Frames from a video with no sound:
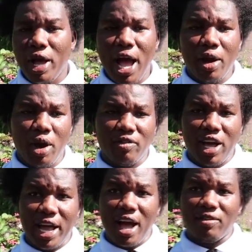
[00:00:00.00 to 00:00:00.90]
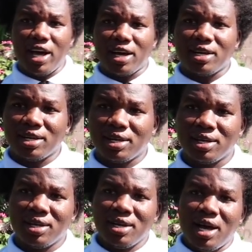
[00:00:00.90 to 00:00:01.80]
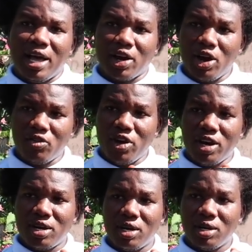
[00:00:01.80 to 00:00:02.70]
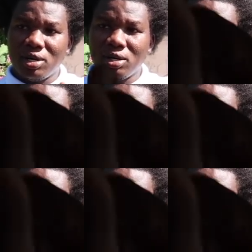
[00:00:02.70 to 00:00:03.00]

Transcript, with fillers: Where well, do I vlog? Yeah, vlog. Yeah, man. Hey, girlfriend. No,